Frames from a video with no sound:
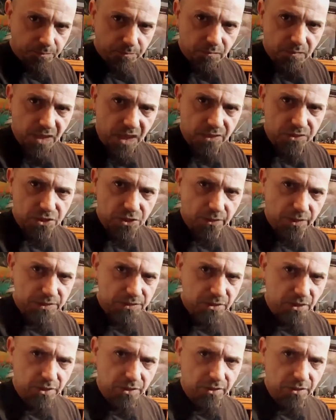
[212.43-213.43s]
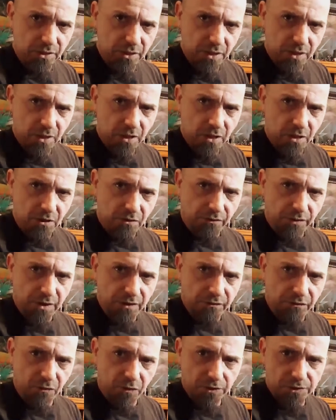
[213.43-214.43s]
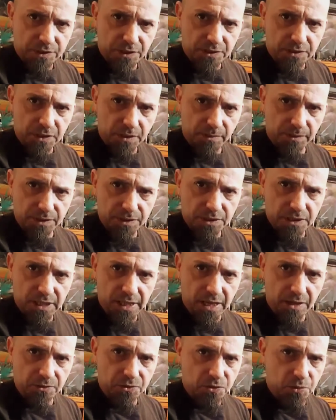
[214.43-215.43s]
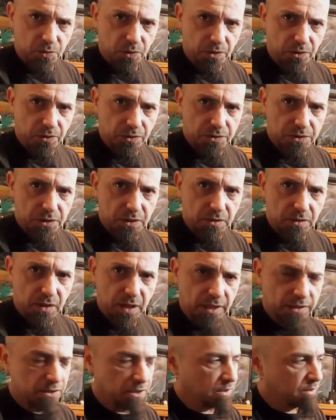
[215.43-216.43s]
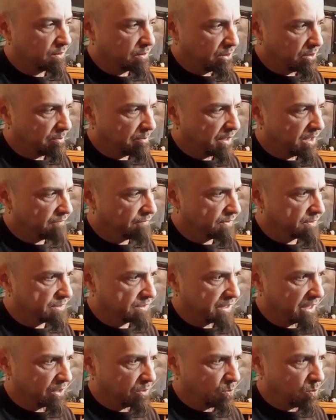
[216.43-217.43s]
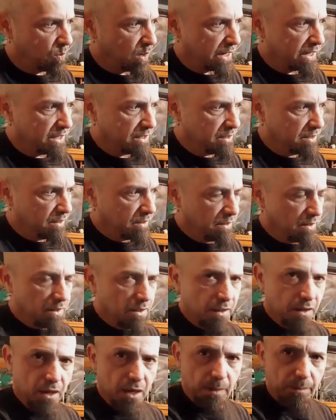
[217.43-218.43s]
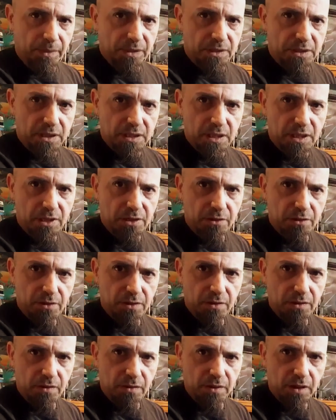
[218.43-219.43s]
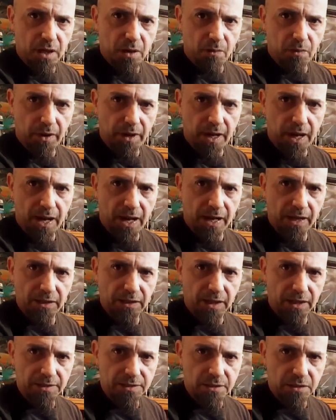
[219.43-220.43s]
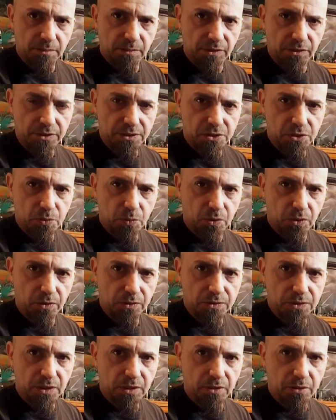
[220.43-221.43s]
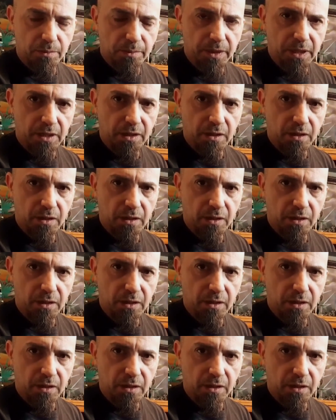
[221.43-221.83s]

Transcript: And so I started reinforcing some of these cloud swirls. I took a little bit of a zinc white up into here, and I wanted to highlight some of these swirls a little bit.